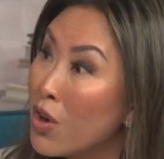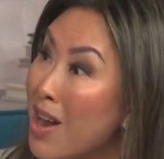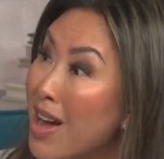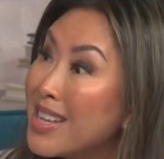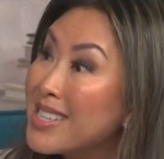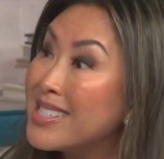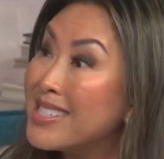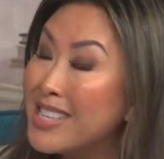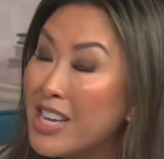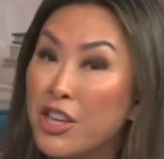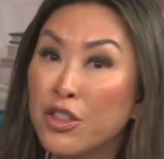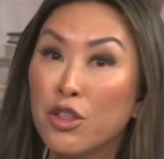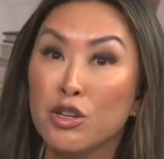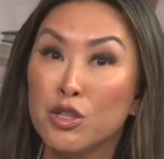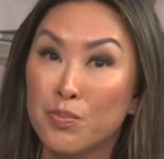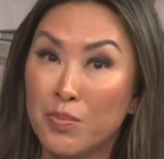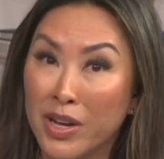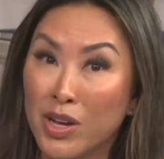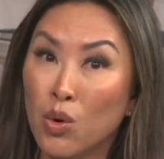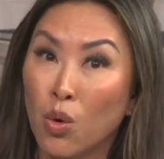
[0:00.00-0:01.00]
not seeing
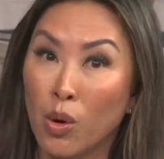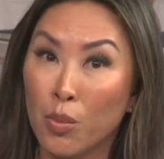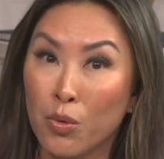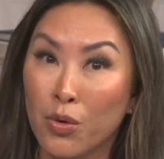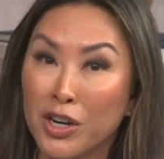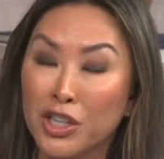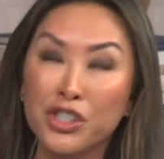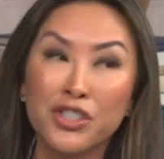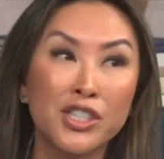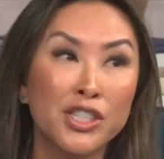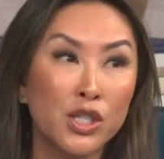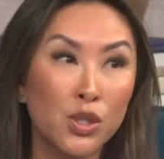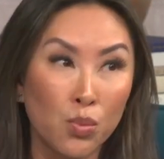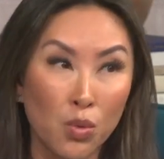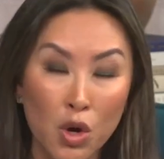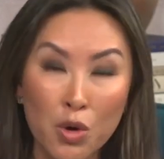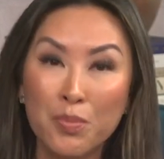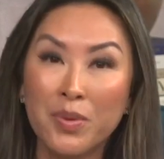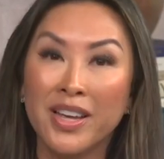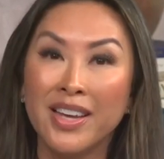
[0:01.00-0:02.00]
those big corporations
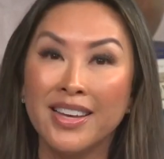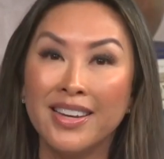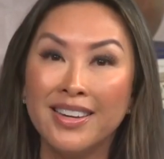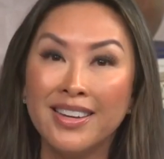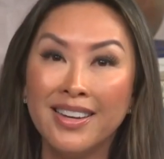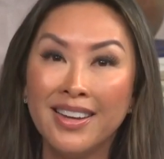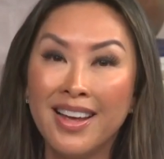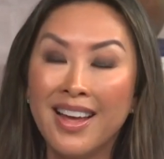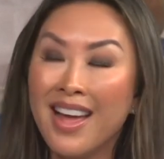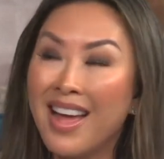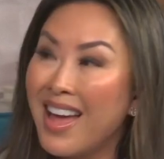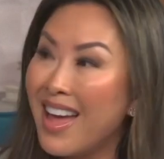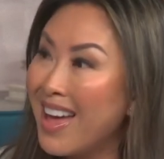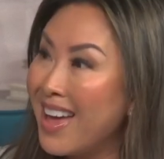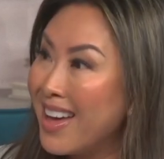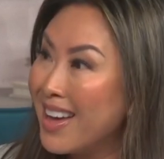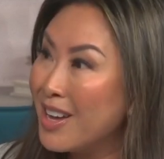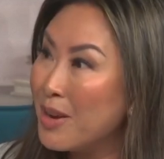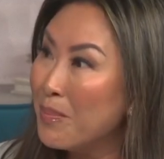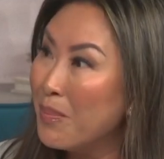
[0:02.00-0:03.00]
swoop in
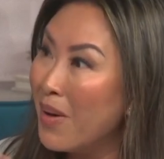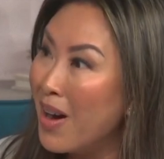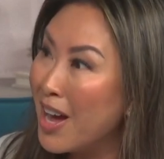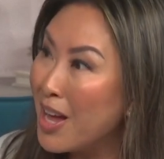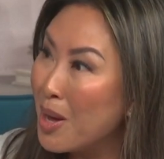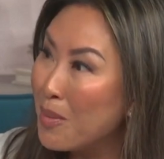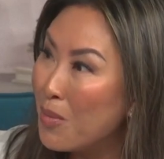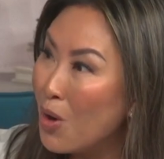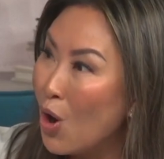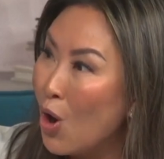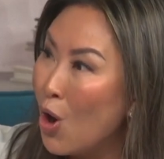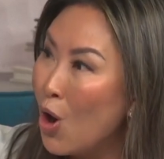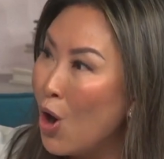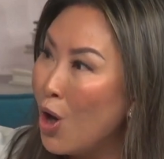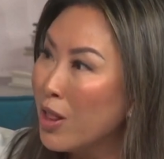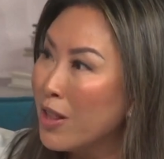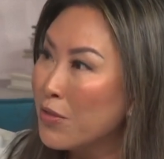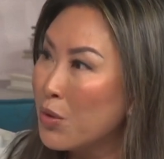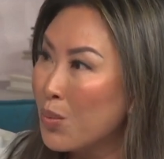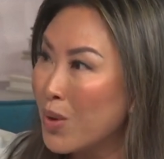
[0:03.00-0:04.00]
and buy up
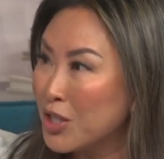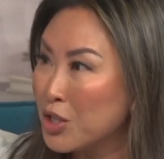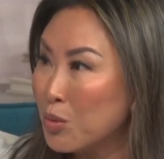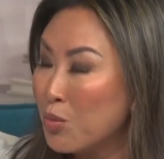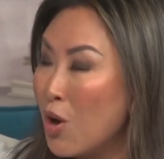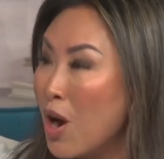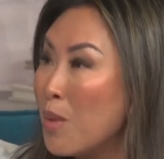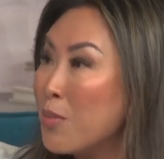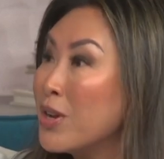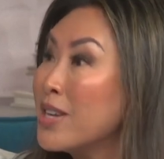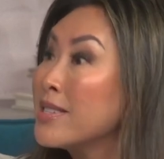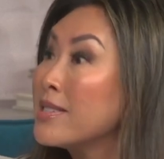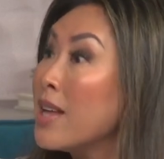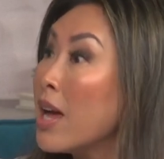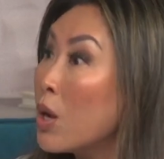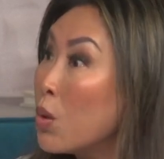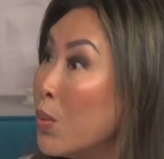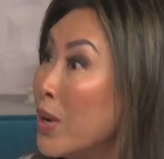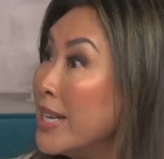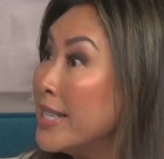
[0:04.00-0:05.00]
all of the rental properties
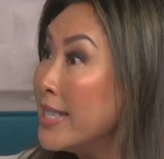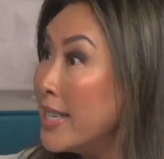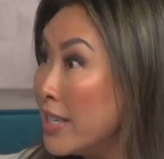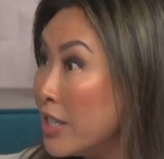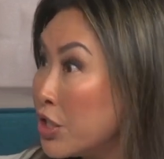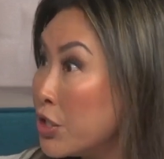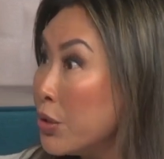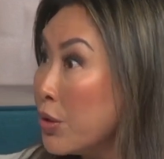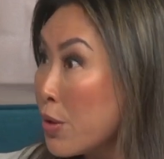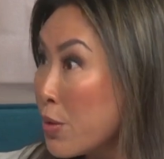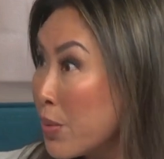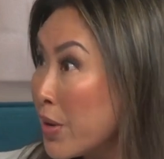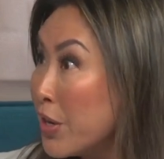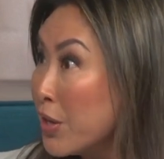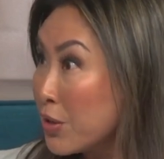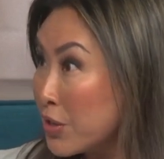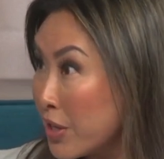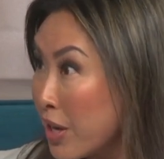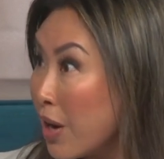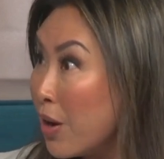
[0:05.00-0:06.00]
like we did two to three
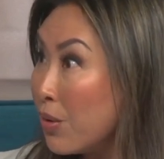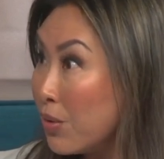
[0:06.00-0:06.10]
years ago.